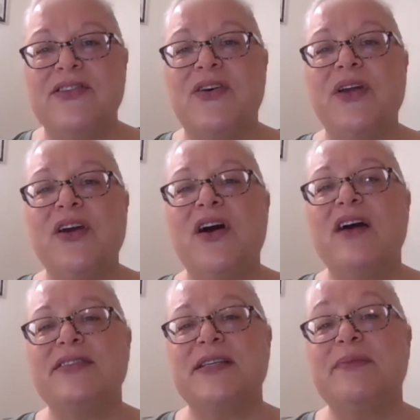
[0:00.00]
So here
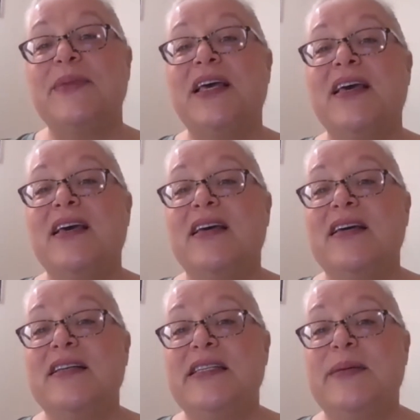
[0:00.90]
are some
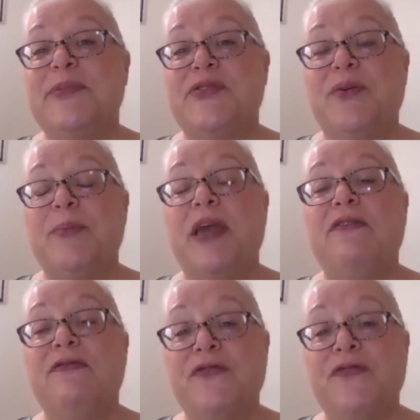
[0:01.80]
tips for me.